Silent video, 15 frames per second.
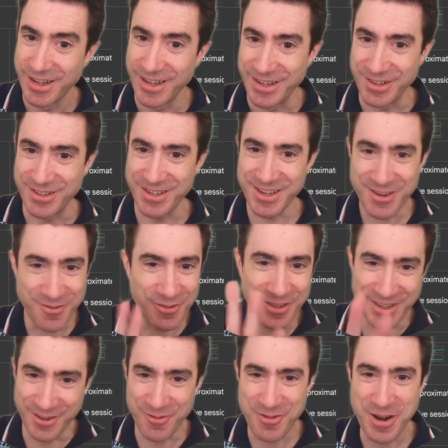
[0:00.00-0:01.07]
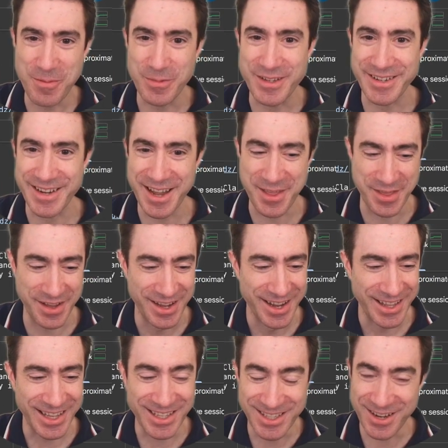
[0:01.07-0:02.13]
You see, it all comes together.
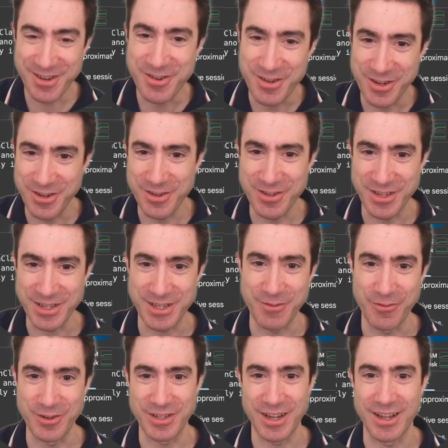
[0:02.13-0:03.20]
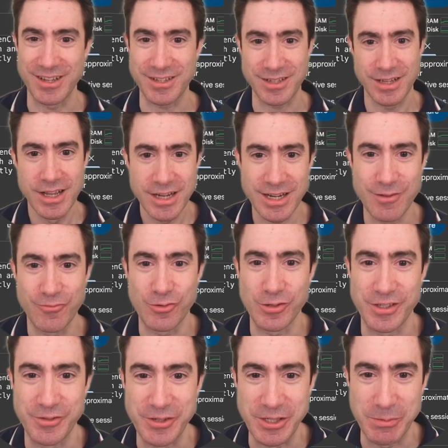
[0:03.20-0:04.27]
That's how you could use these different tasks. Now, of course,
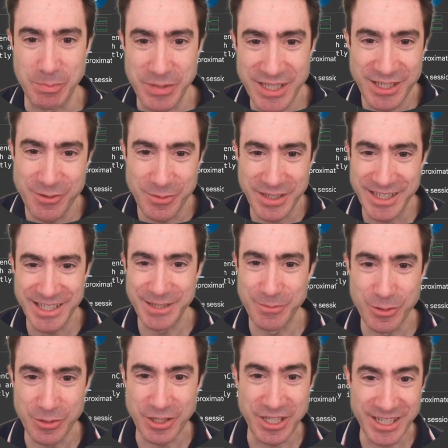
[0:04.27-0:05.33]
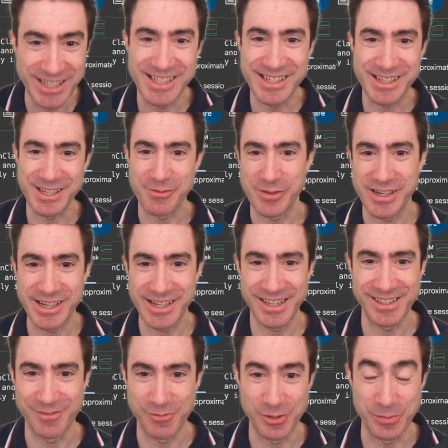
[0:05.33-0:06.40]
there is a better way and a more Gen AI way,
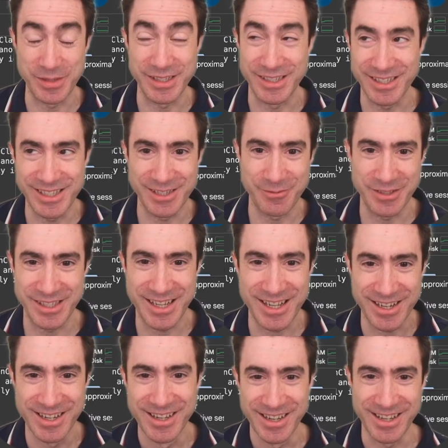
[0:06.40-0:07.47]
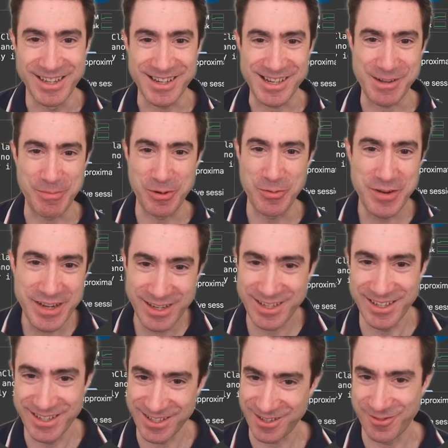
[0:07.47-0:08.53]
and we'll be dealing with that in a couple of weeks,
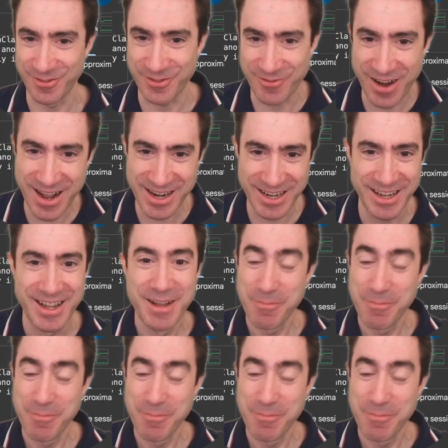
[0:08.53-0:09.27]
and it's called RAG.